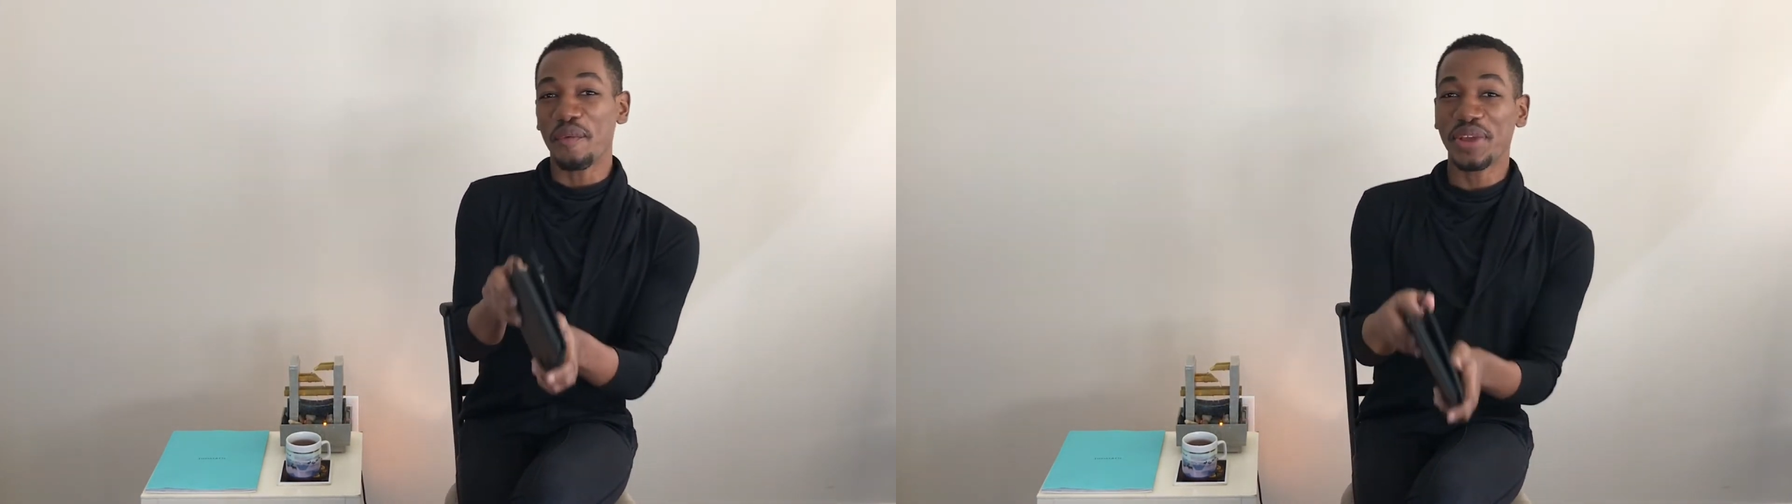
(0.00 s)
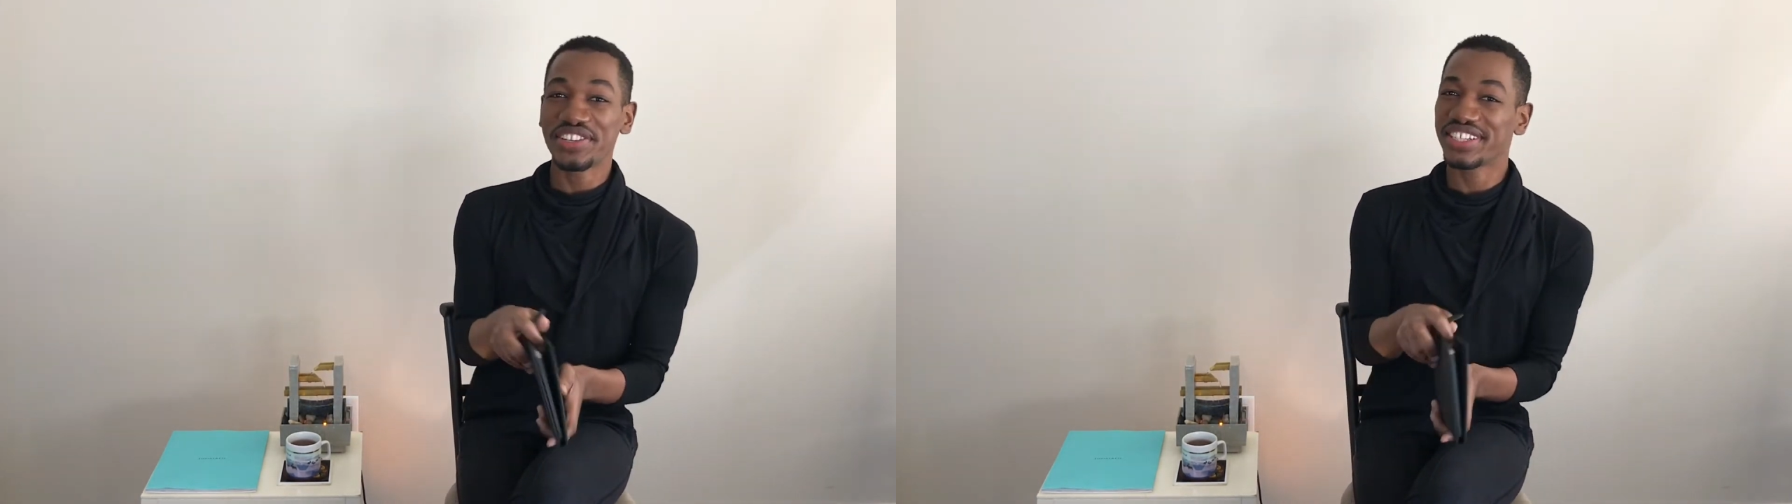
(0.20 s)

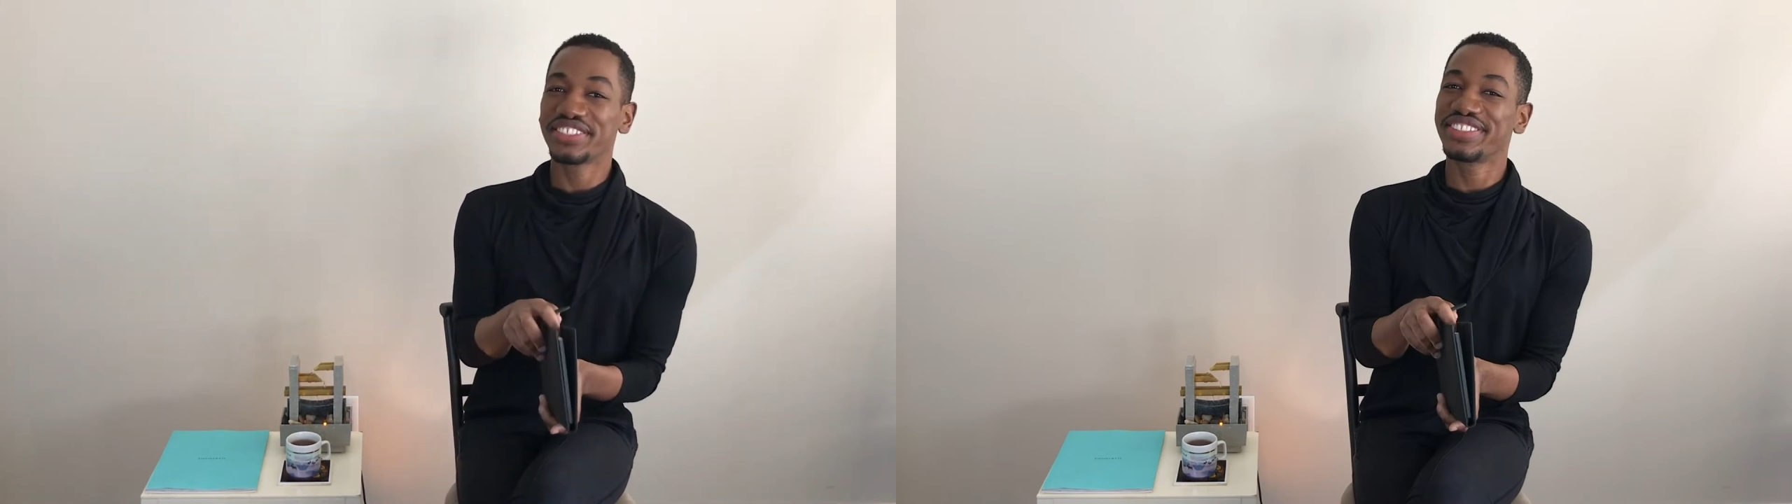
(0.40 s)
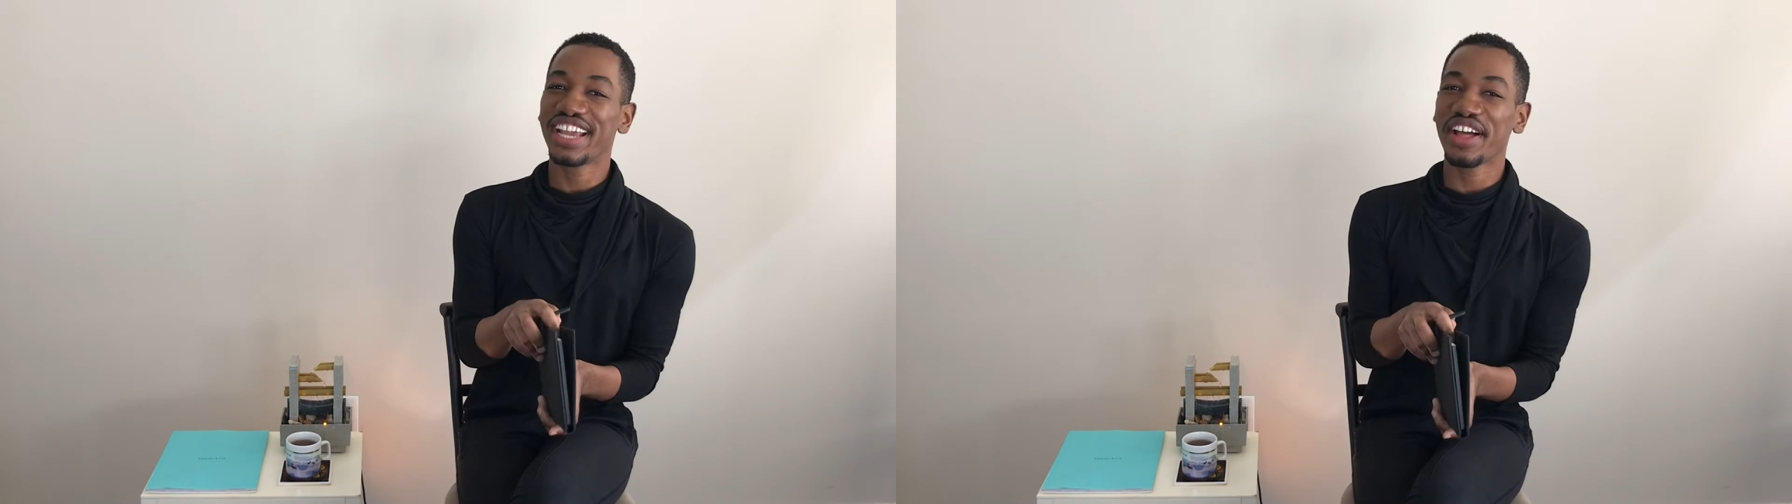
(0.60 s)
we shall
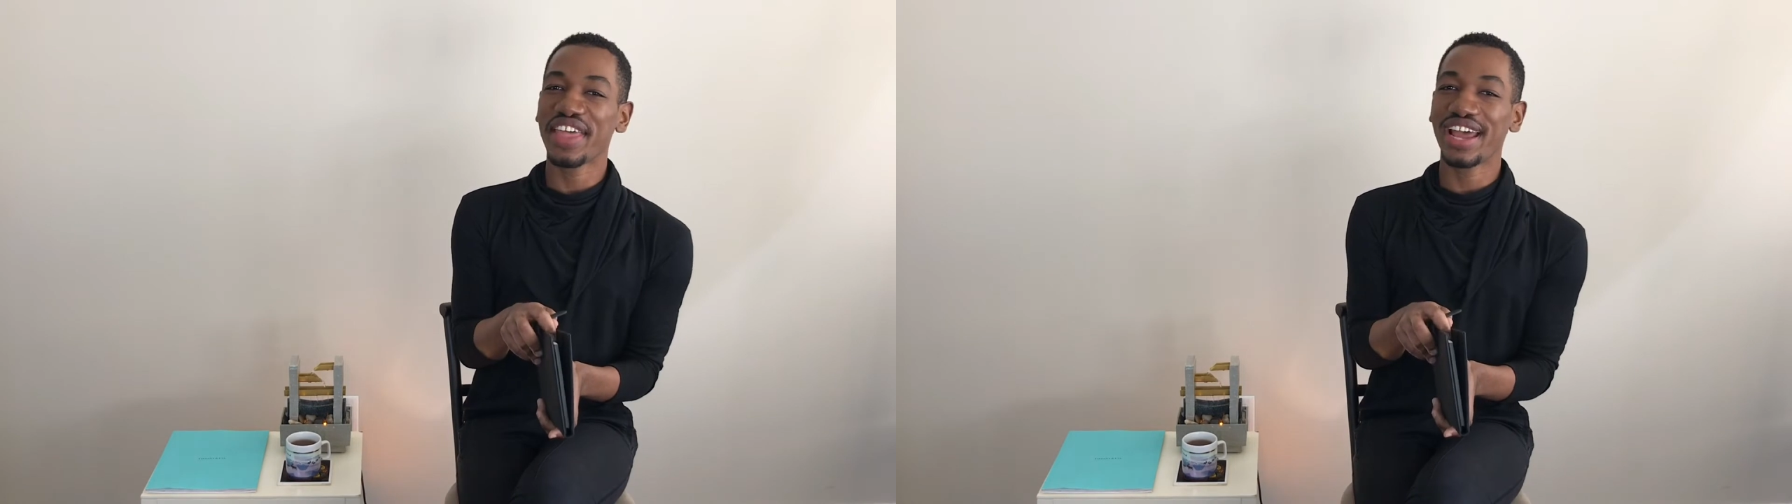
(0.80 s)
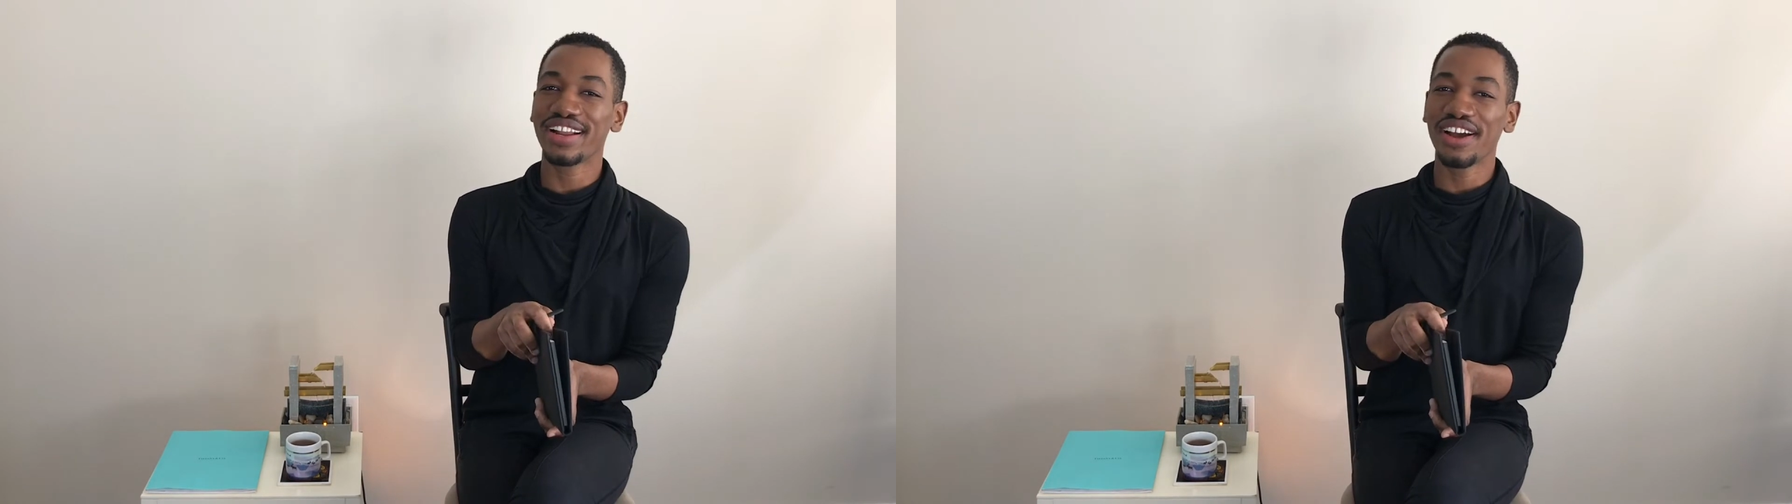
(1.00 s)
see how that